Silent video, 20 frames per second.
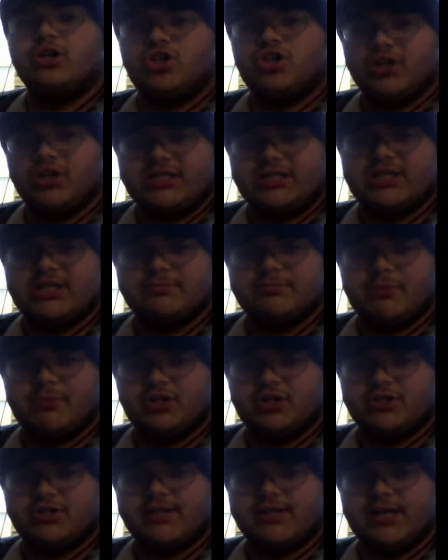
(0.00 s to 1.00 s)
just as
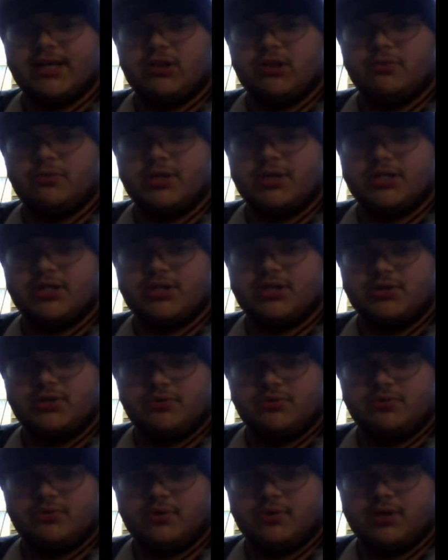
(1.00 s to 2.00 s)
much as Halloween
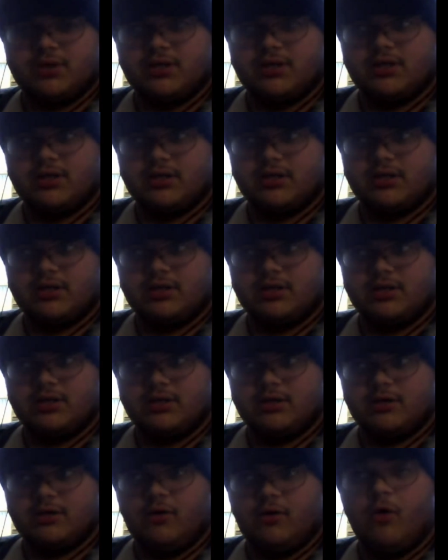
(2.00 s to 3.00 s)
2.
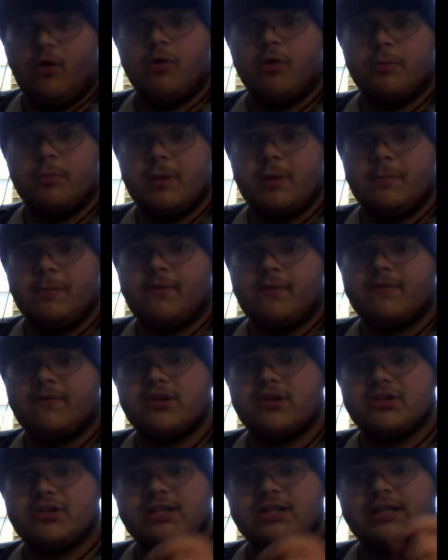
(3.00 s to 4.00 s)
Or maybe
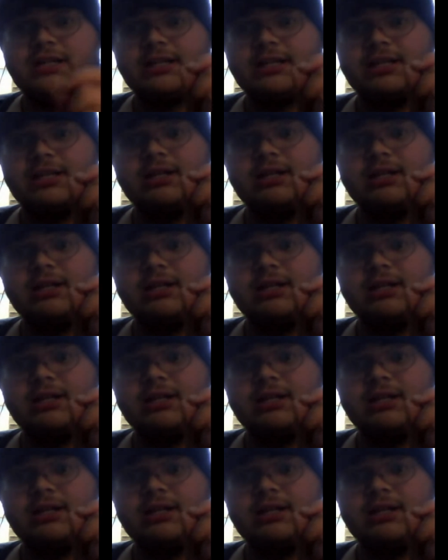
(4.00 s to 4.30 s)
even just a